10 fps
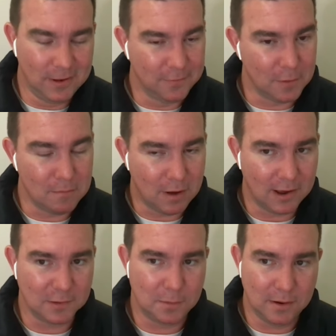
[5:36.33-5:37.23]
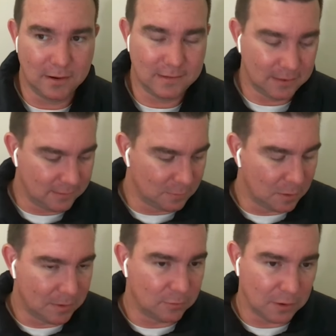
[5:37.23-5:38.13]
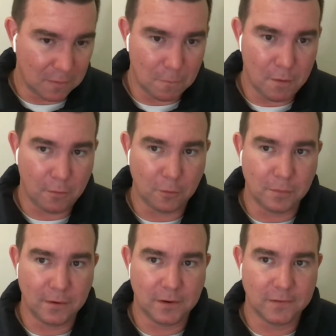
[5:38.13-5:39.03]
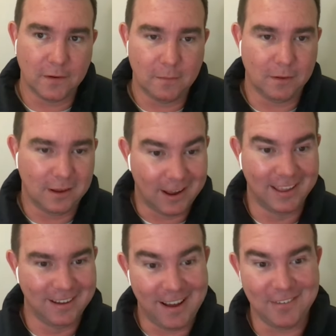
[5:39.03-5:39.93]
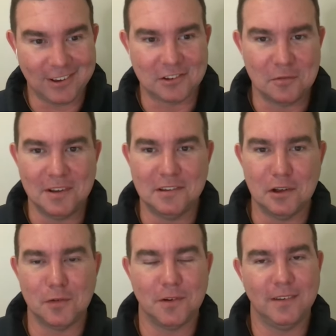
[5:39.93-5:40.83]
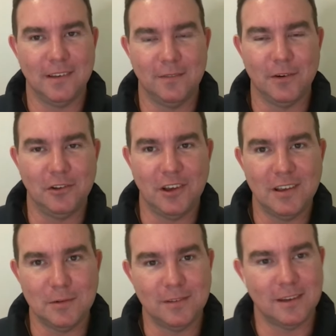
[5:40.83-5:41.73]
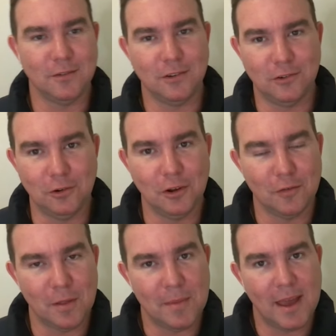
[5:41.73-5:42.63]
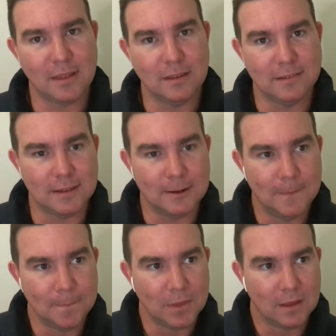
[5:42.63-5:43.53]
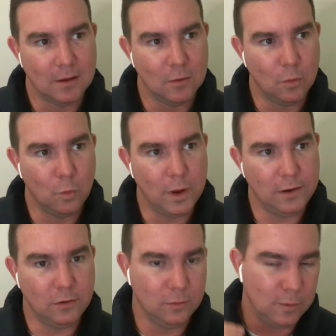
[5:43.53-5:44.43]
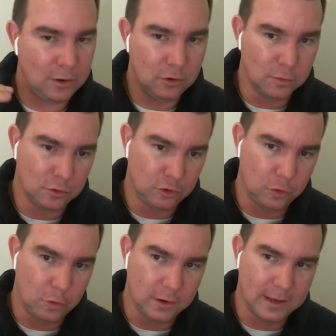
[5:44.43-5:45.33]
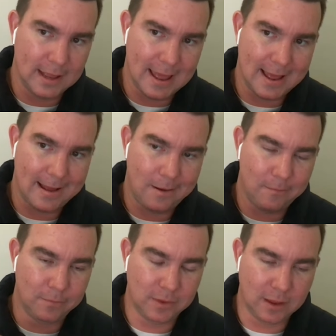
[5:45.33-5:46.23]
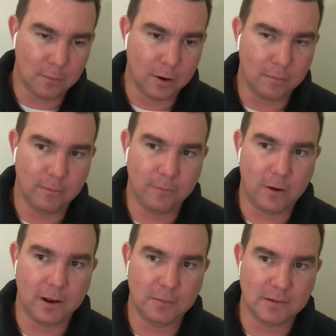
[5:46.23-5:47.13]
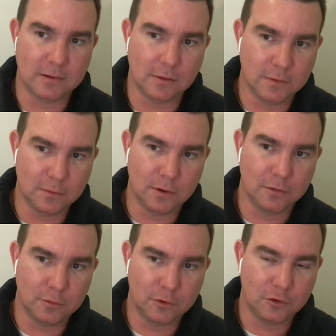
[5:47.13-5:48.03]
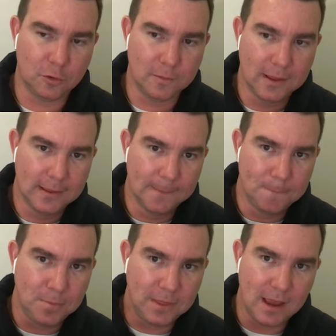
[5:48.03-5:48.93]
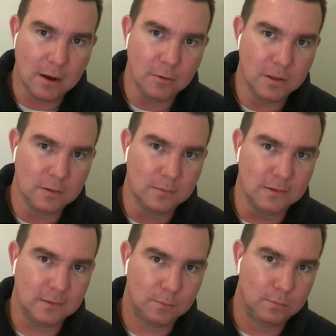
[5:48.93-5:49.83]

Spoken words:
from my experience, and this is what I've been doing over a prolonged period of time, like I have actually researched for a change instead of just shooting off at the mouth, is that when you do a short, you know, what I'm finding myself is when I do a short, the algorithms,